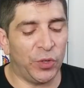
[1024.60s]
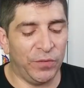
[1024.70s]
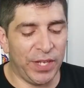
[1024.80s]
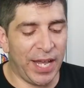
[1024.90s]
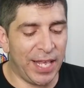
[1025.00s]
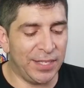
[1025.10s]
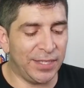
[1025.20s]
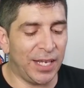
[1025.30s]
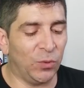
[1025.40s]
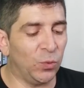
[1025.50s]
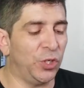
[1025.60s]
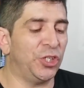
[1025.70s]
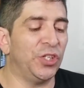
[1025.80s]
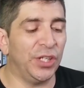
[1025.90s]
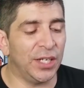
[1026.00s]
the headset, which
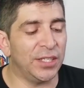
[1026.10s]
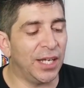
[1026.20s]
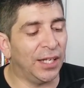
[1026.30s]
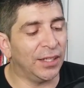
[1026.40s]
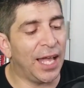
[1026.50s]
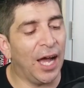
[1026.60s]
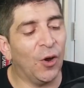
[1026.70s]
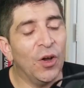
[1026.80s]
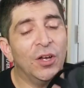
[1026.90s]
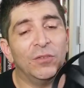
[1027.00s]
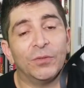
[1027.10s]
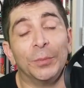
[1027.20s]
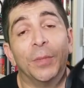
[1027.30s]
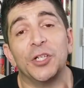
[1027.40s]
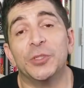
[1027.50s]
does allow for
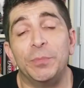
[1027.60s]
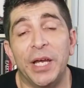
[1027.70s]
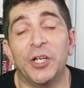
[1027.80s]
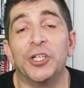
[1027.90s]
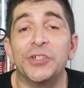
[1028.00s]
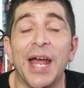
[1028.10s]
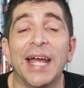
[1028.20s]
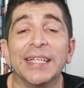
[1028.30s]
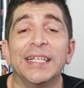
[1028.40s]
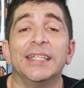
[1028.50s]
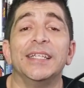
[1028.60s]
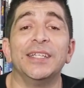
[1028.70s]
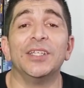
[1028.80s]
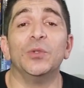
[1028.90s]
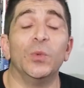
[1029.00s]
much better tracking than
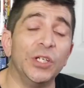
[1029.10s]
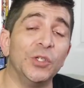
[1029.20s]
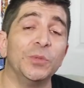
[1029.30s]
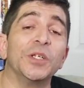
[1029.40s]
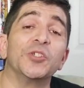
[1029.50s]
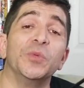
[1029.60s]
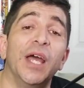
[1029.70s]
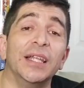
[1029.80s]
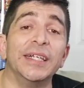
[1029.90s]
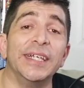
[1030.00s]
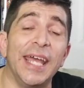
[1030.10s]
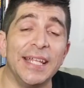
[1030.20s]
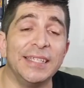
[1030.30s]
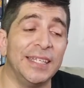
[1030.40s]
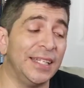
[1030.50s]
the Windows Mixed Reality
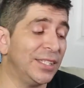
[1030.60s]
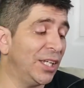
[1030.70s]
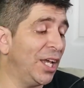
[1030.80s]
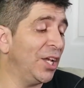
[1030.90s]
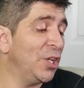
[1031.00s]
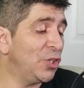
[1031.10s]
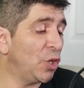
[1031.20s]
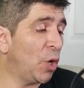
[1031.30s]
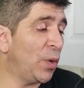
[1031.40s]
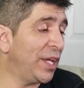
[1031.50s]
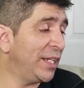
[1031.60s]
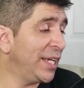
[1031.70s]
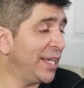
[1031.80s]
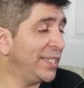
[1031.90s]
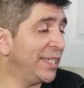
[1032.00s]
headsets. So it
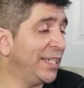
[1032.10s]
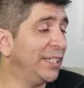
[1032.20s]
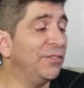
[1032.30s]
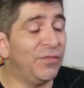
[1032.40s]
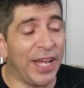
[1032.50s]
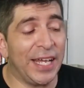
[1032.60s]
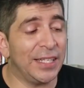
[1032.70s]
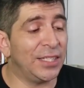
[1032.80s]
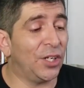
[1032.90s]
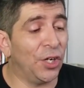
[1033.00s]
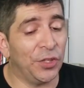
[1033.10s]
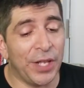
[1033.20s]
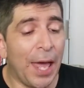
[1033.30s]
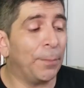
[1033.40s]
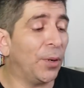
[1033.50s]
is an advance on
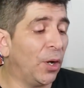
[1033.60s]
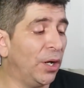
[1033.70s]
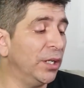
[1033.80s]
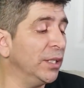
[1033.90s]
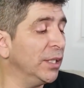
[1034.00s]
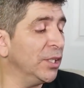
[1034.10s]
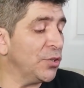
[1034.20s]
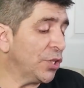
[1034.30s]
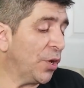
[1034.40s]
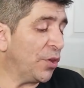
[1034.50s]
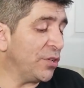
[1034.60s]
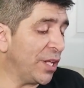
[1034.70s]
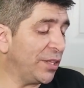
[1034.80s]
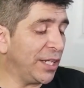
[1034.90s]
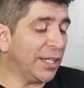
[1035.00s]
that part. So there's
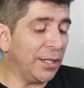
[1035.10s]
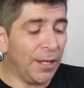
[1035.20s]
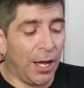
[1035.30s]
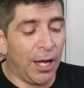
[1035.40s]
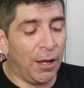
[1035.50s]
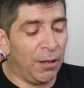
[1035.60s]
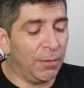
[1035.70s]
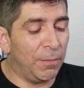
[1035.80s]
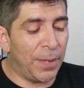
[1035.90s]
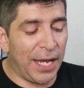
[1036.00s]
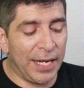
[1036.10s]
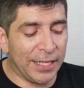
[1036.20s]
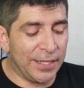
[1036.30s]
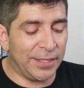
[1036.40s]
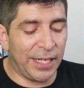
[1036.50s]
nothing bad I
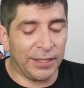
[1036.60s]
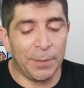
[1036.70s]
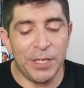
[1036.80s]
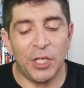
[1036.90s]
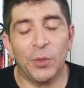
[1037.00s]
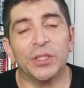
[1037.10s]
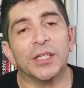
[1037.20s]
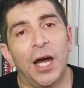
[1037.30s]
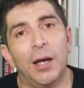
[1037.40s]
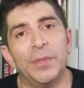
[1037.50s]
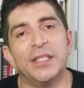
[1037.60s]
can say. Let me know in the comments